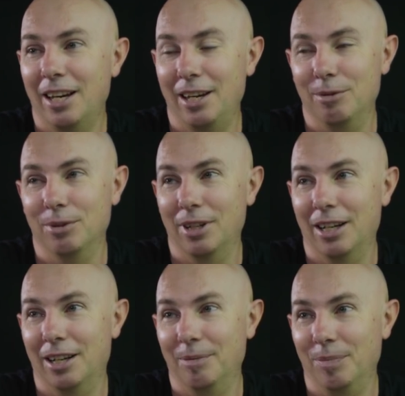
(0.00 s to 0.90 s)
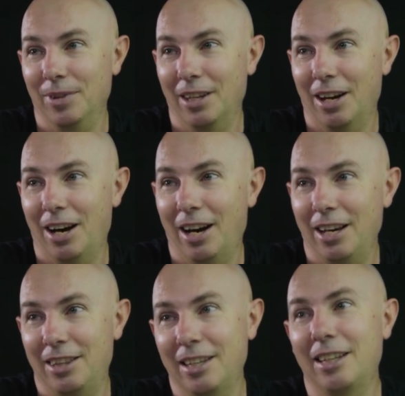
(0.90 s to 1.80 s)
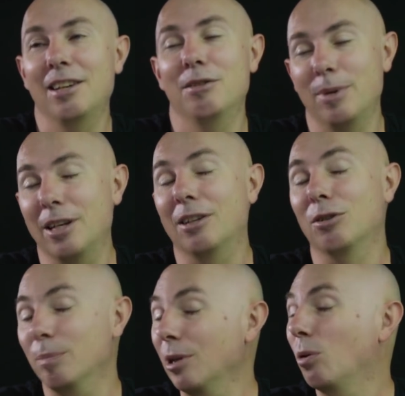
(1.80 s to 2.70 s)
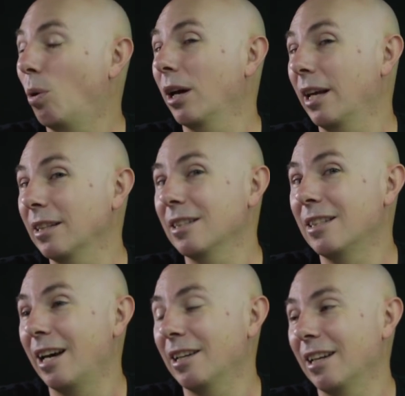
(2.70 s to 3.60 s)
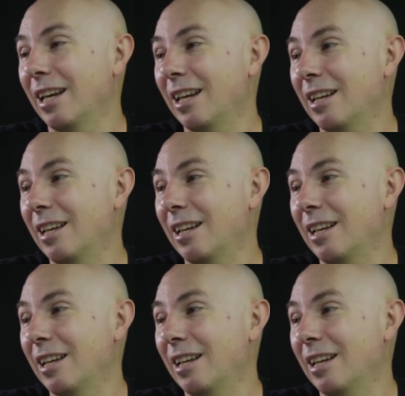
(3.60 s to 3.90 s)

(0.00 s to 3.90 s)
He would, I think it could be quite entertaining.